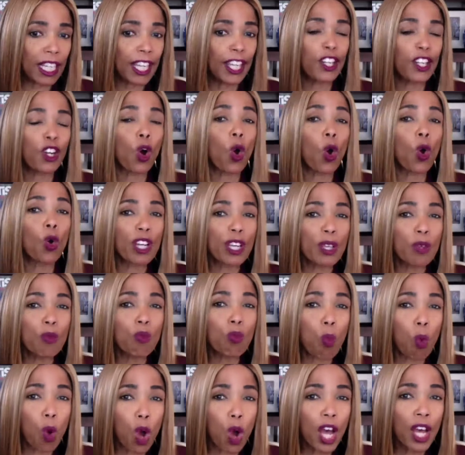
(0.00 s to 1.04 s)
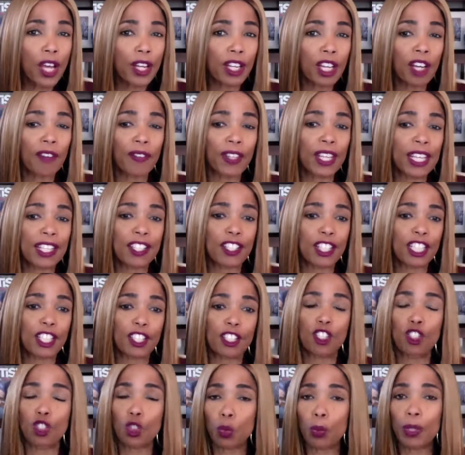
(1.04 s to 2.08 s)
and only one of the
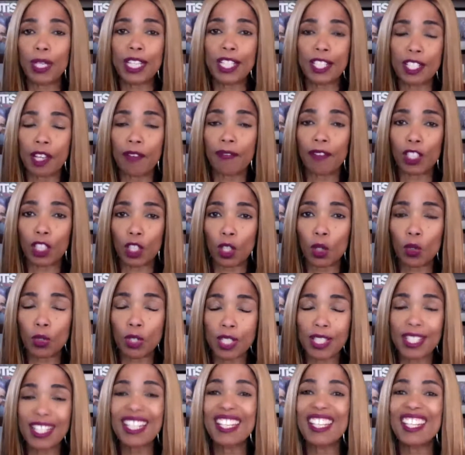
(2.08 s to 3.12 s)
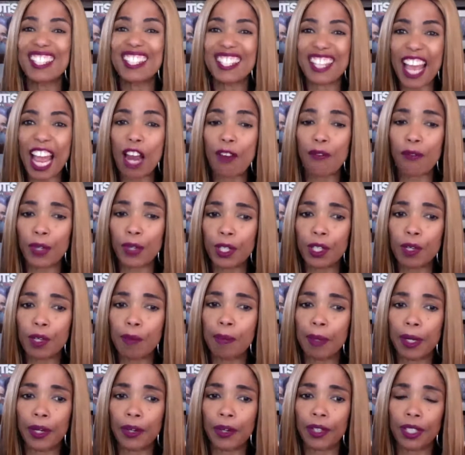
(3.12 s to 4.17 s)
existing 27 coaches is African
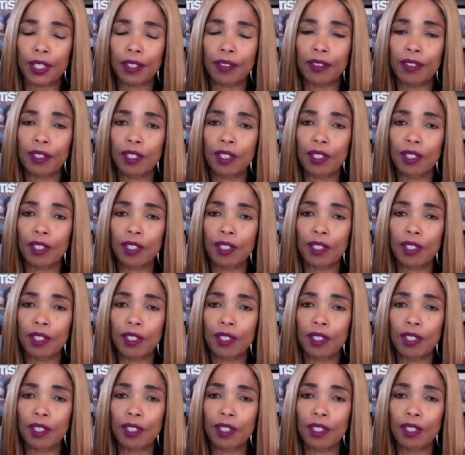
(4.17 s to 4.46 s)
American.